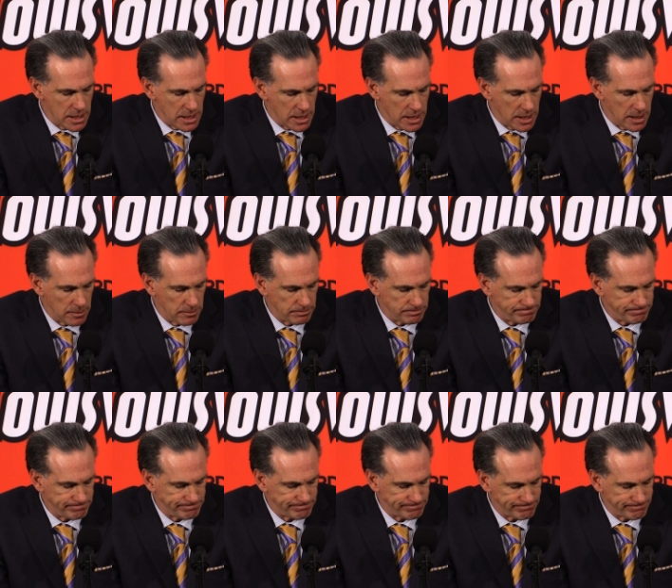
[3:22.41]
Um,
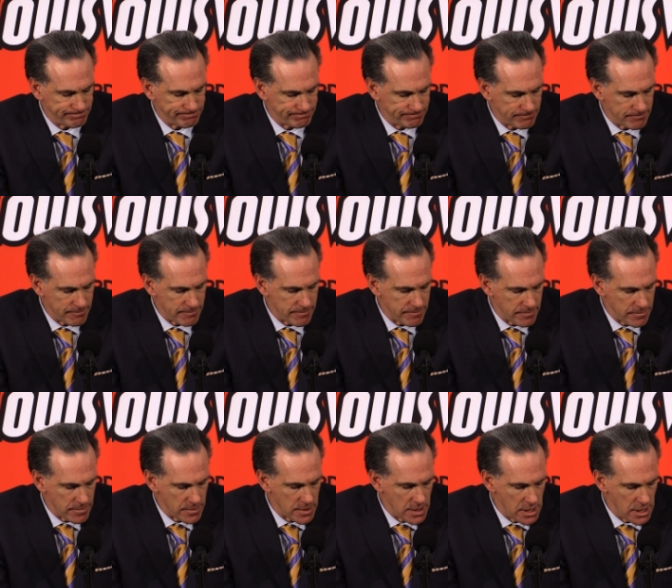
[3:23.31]

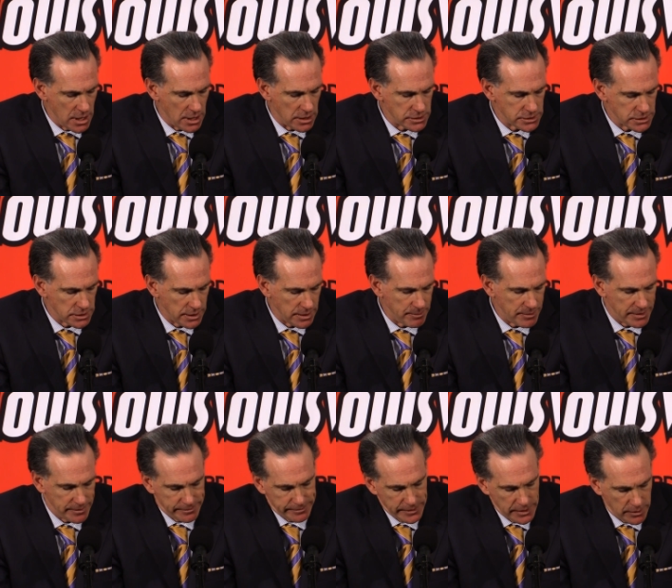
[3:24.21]
you know, so I
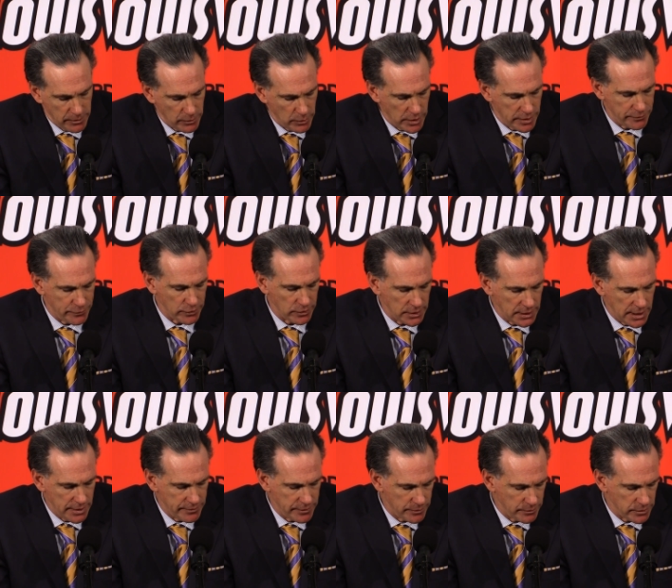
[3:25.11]
mean, you know, one for
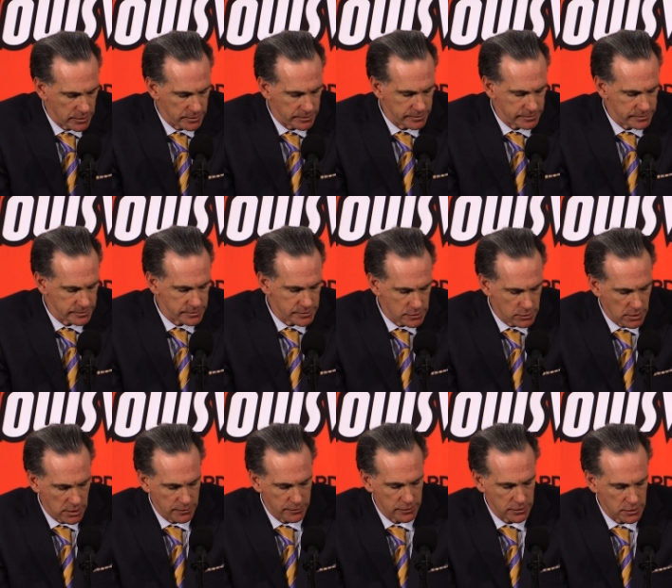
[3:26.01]
eleven, we're
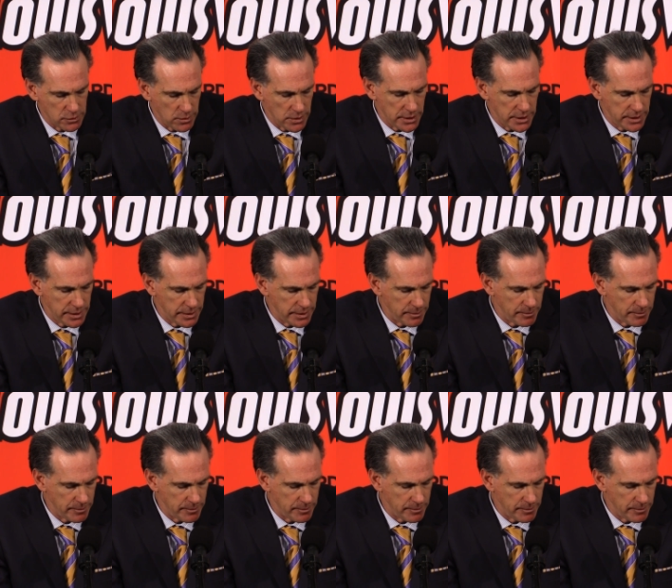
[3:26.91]
twelve for twenty.